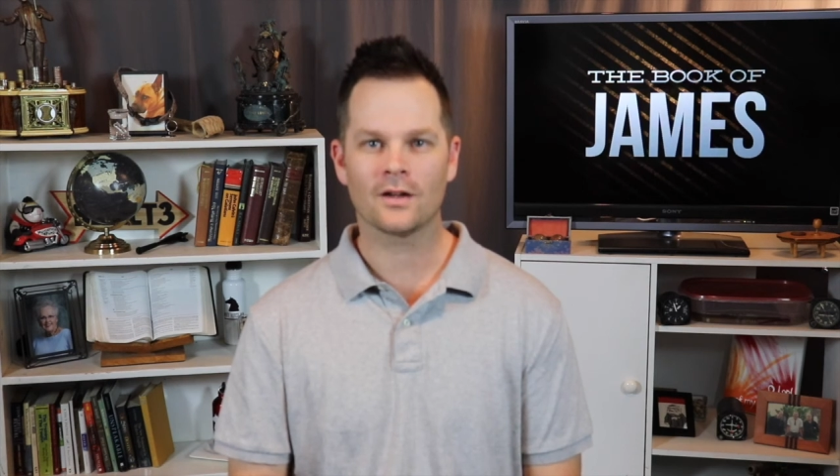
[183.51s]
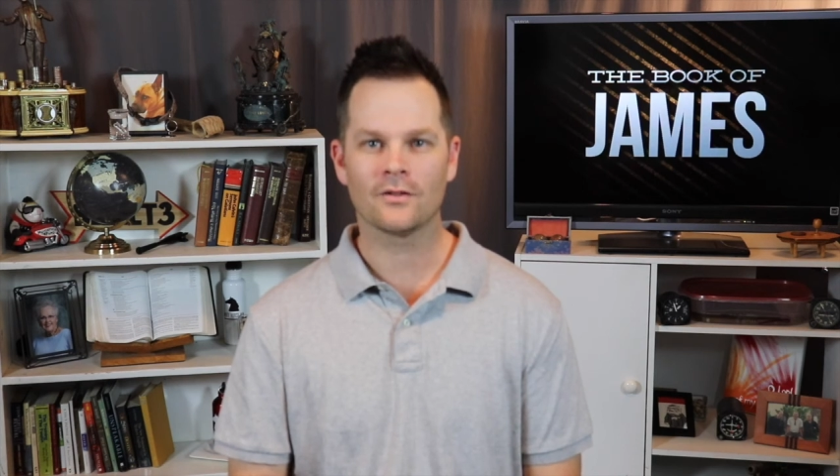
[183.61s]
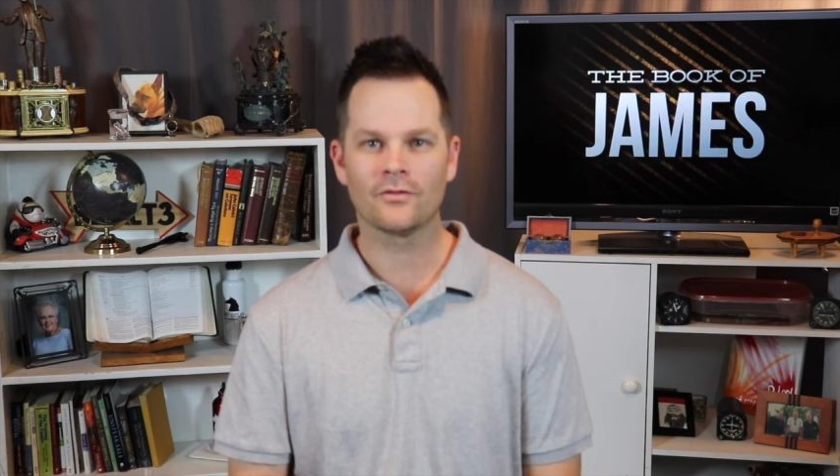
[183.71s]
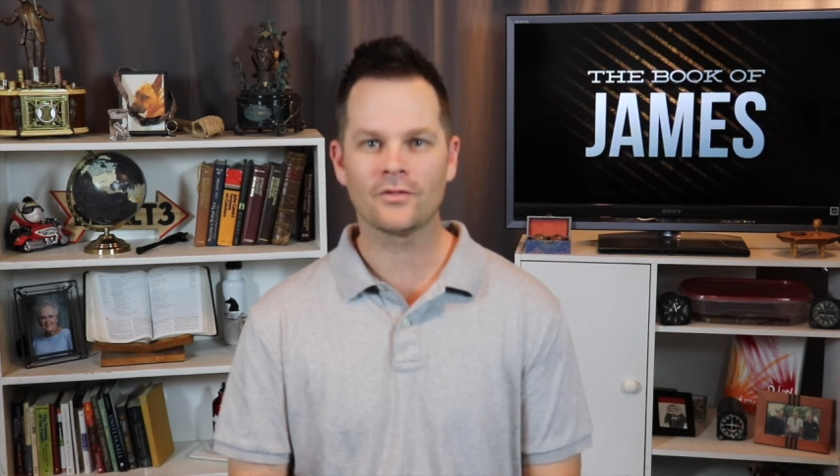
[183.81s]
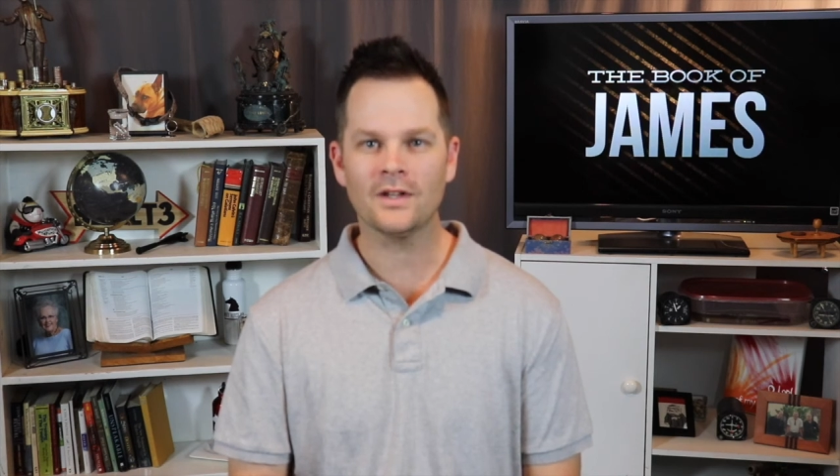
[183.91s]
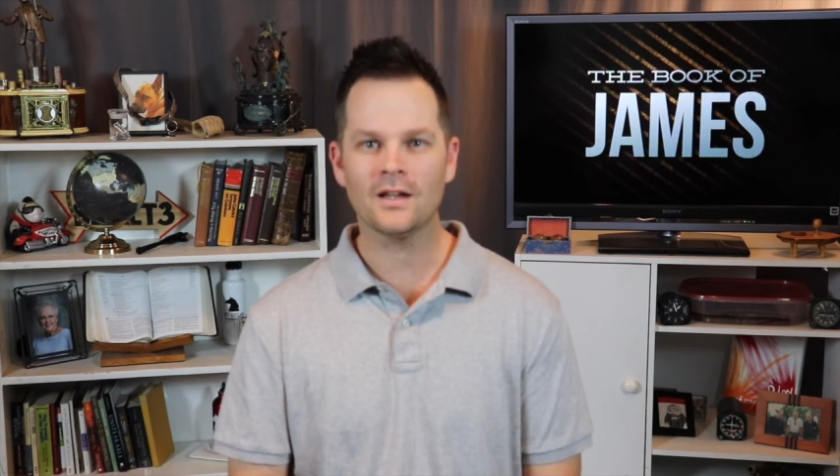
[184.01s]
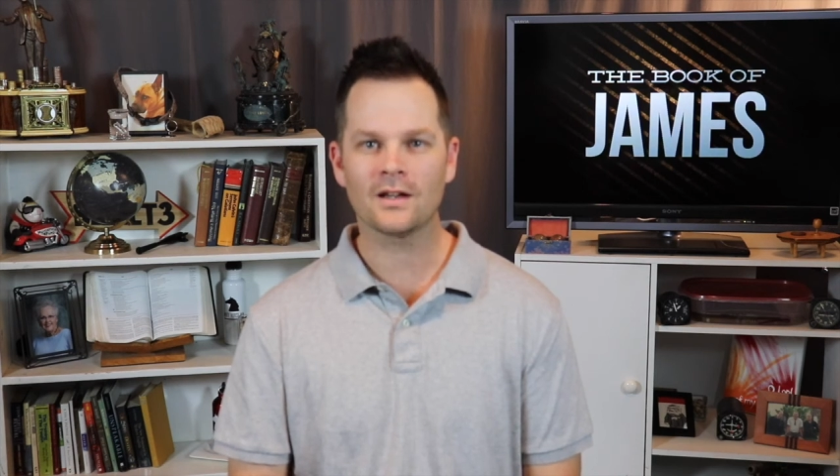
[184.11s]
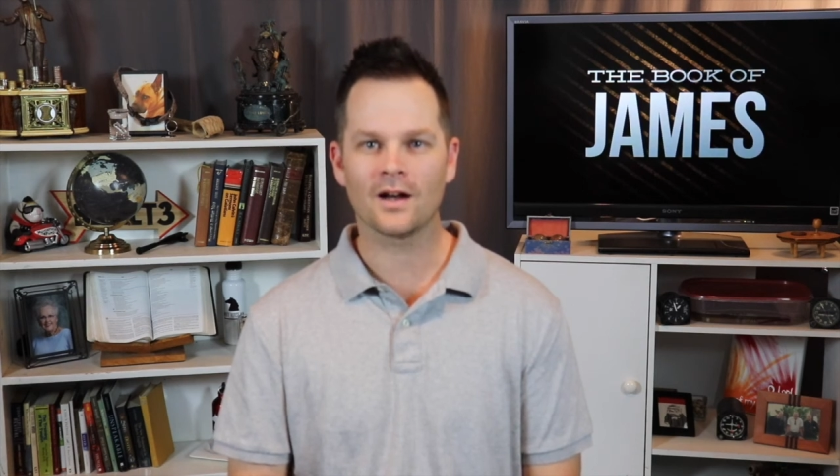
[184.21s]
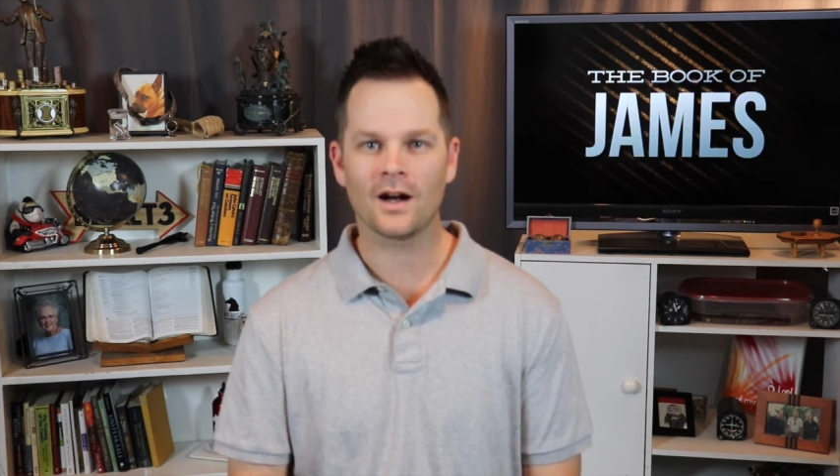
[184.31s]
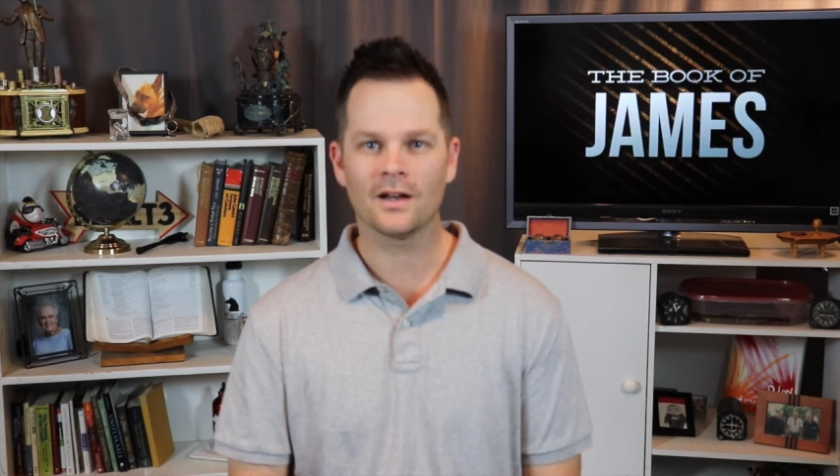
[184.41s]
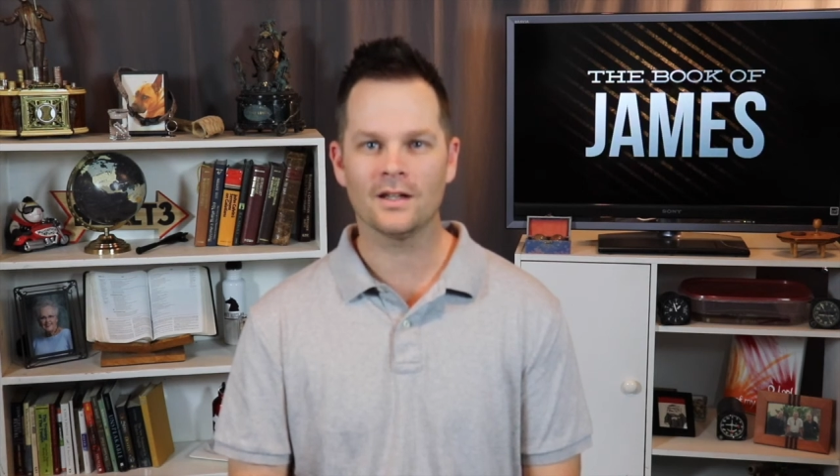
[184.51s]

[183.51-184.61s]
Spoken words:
to flee to God.